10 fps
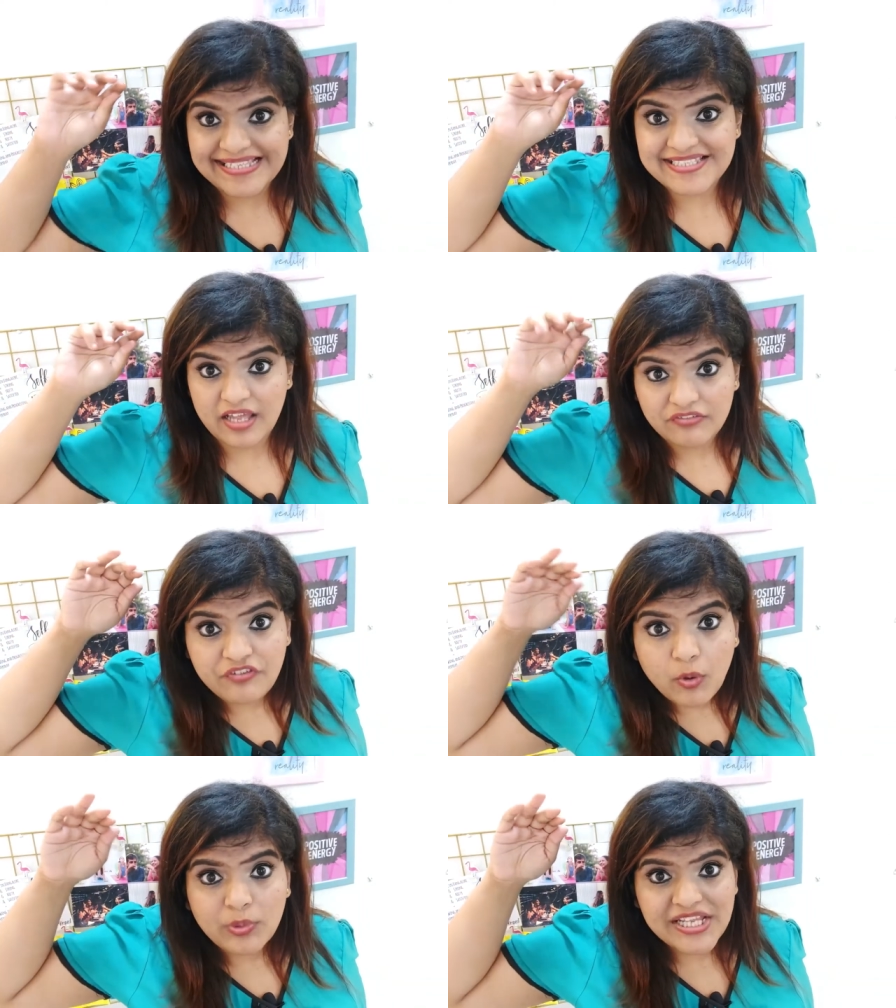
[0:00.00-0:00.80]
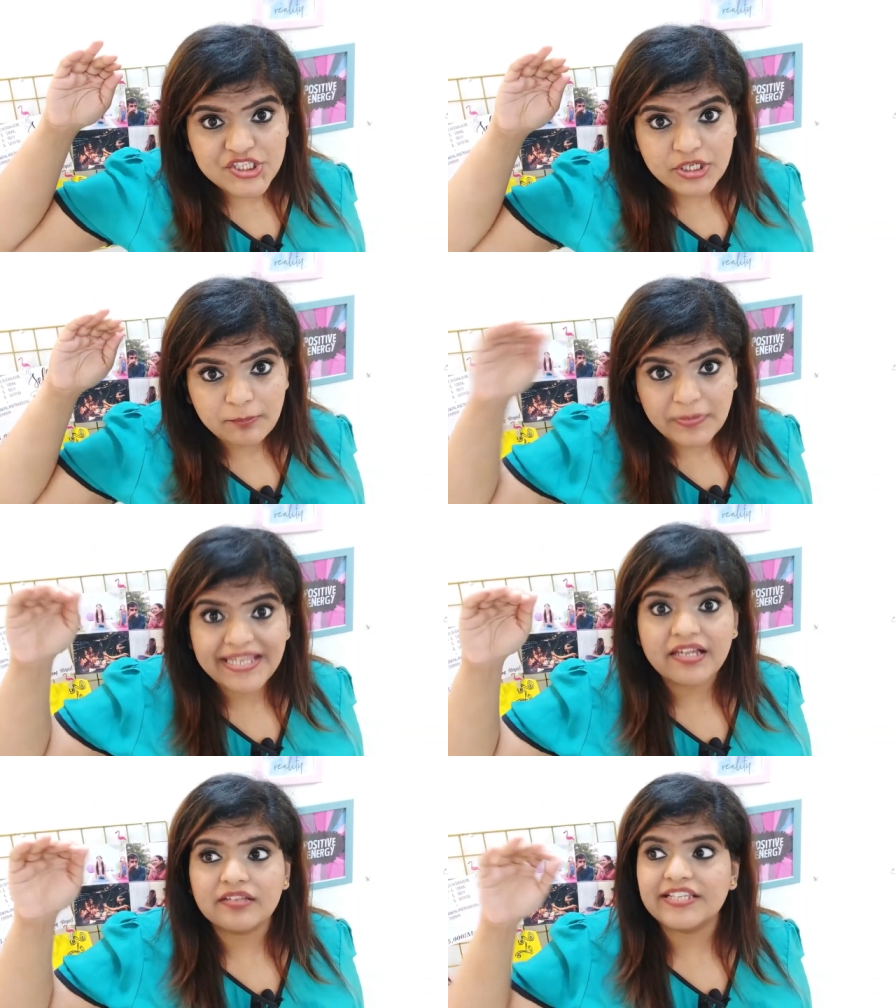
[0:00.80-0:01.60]
is a foundation
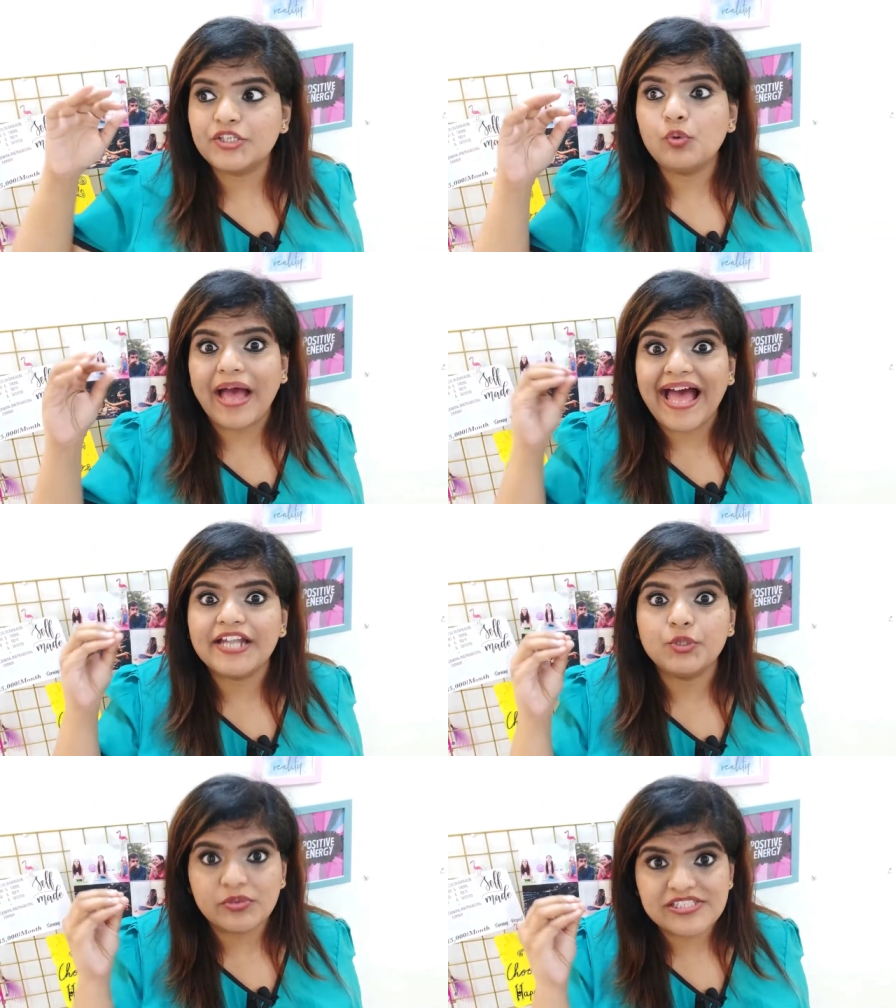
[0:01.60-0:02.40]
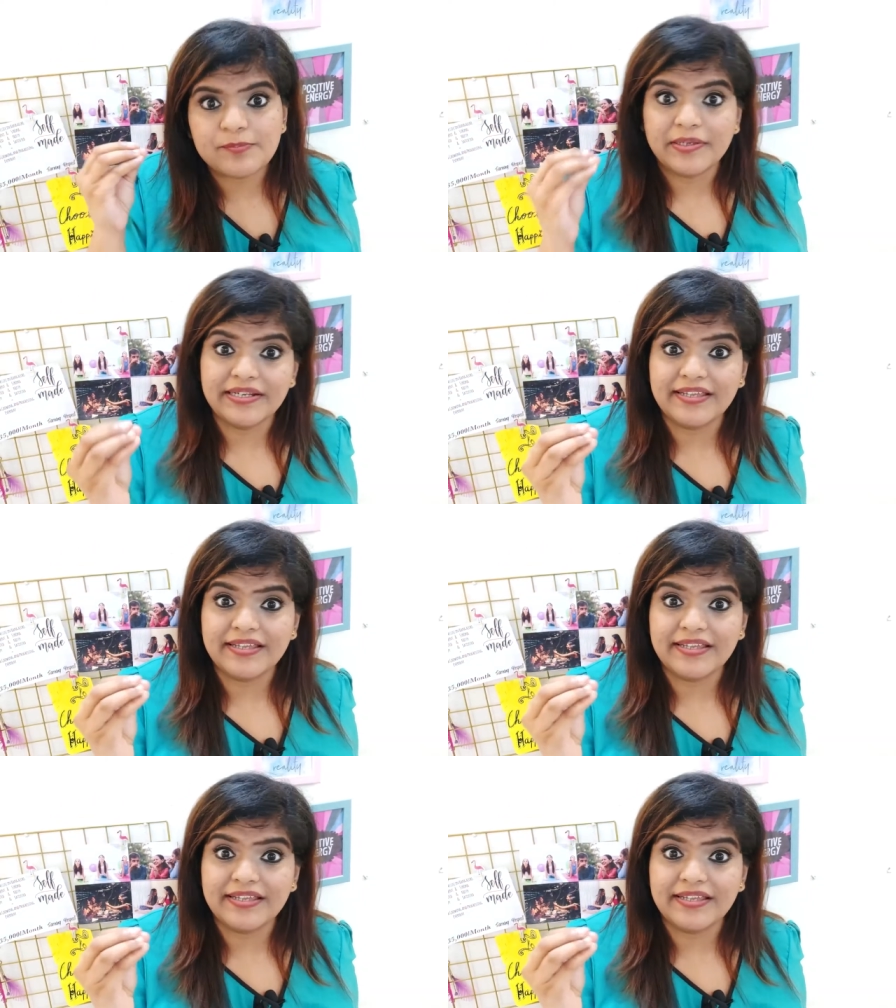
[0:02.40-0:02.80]
brick that you add to this